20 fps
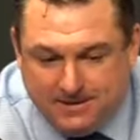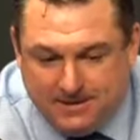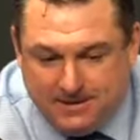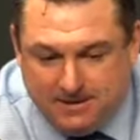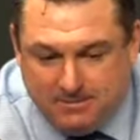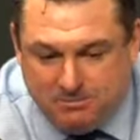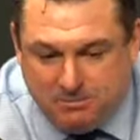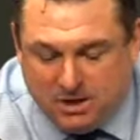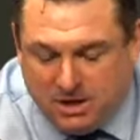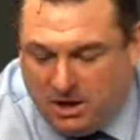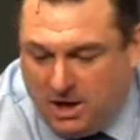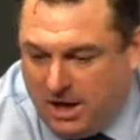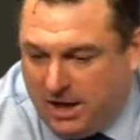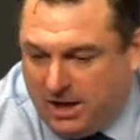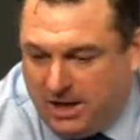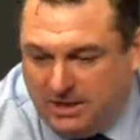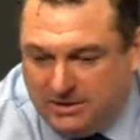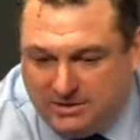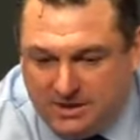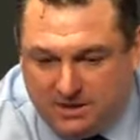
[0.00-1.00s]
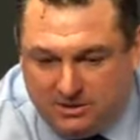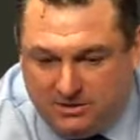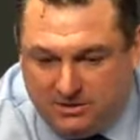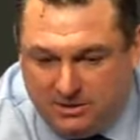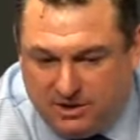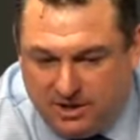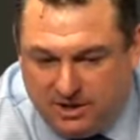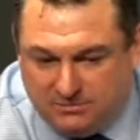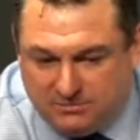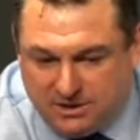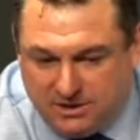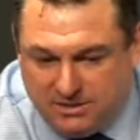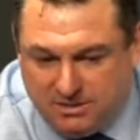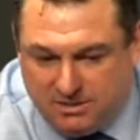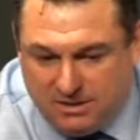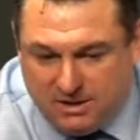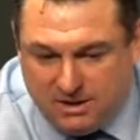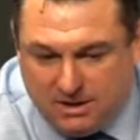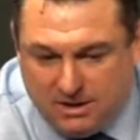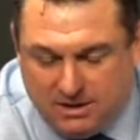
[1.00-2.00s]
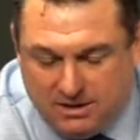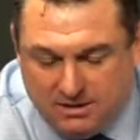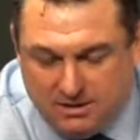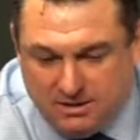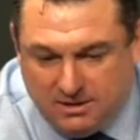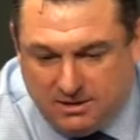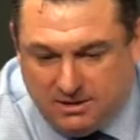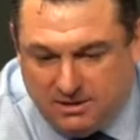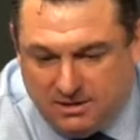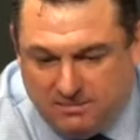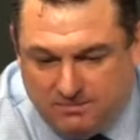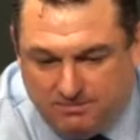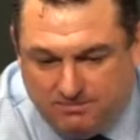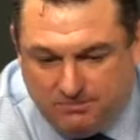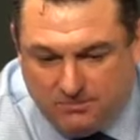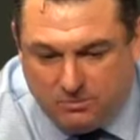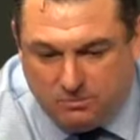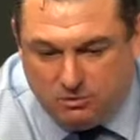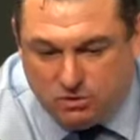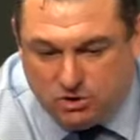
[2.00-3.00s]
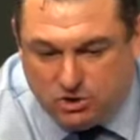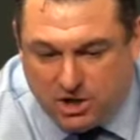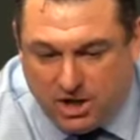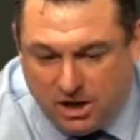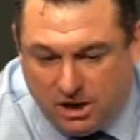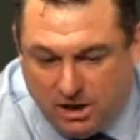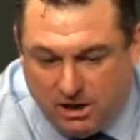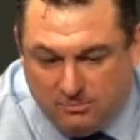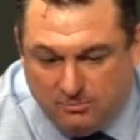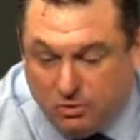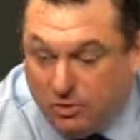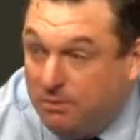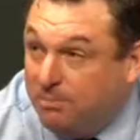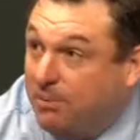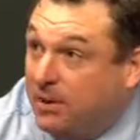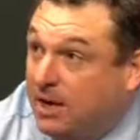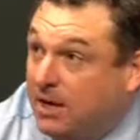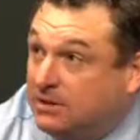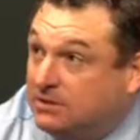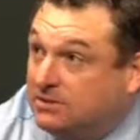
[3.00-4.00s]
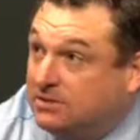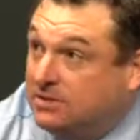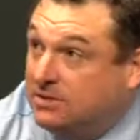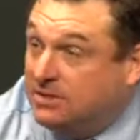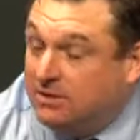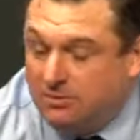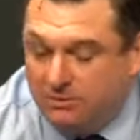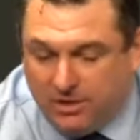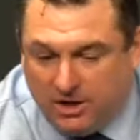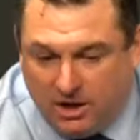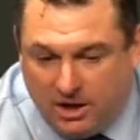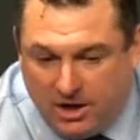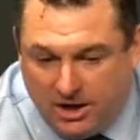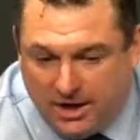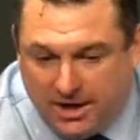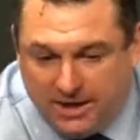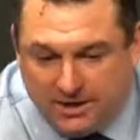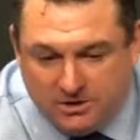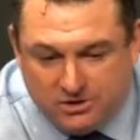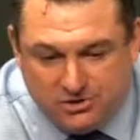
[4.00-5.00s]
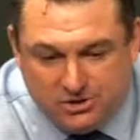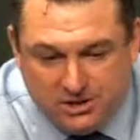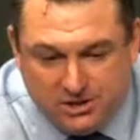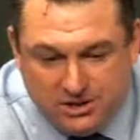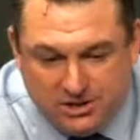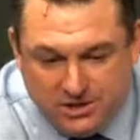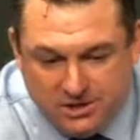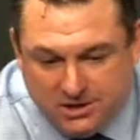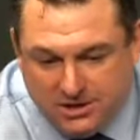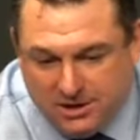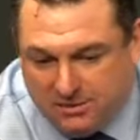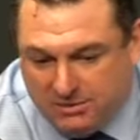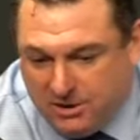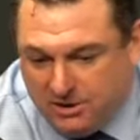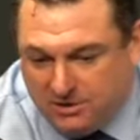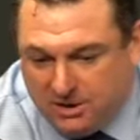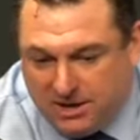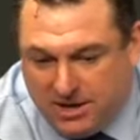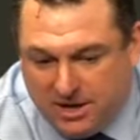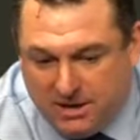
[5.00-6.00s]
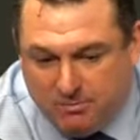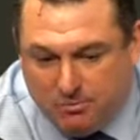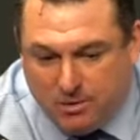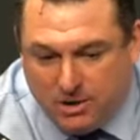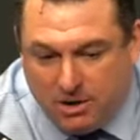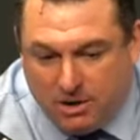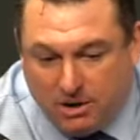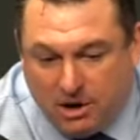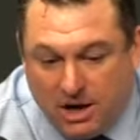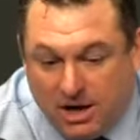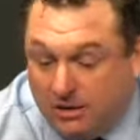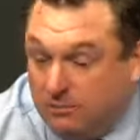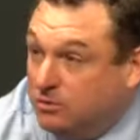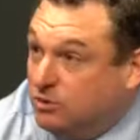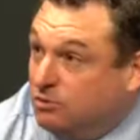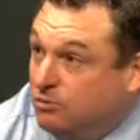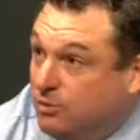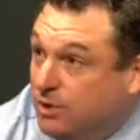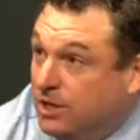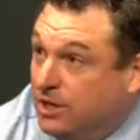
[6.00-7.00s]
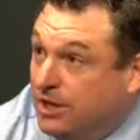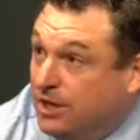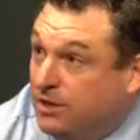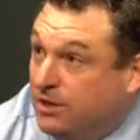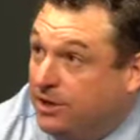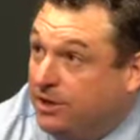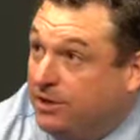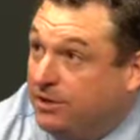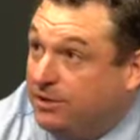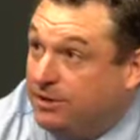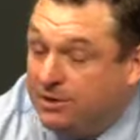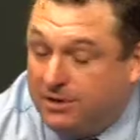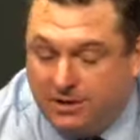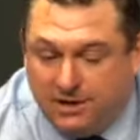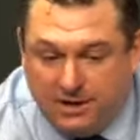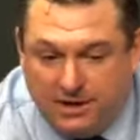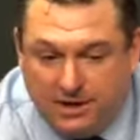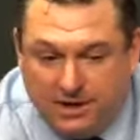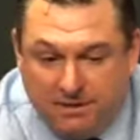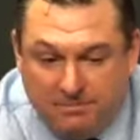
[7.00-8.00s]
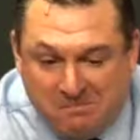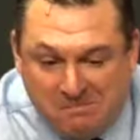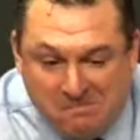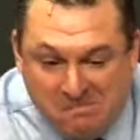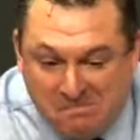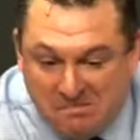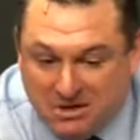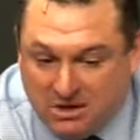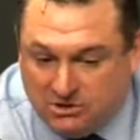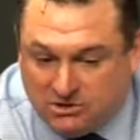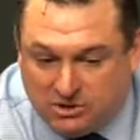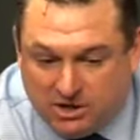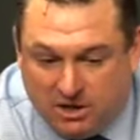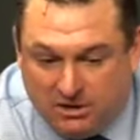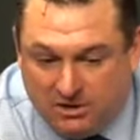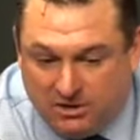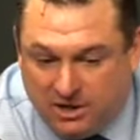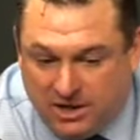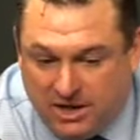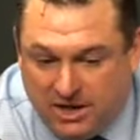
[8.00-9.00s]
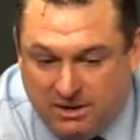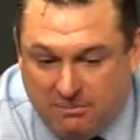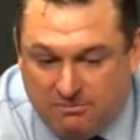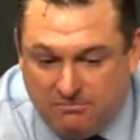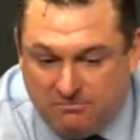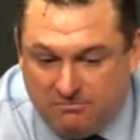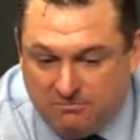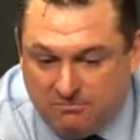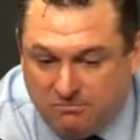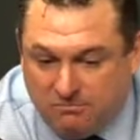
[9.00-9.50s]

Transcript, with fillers: Um, but a lot of guys had good games. I think um, we shot a lot more pucks. We had a lot of energy. I thought the Gambrell line was really good. Um, started the game,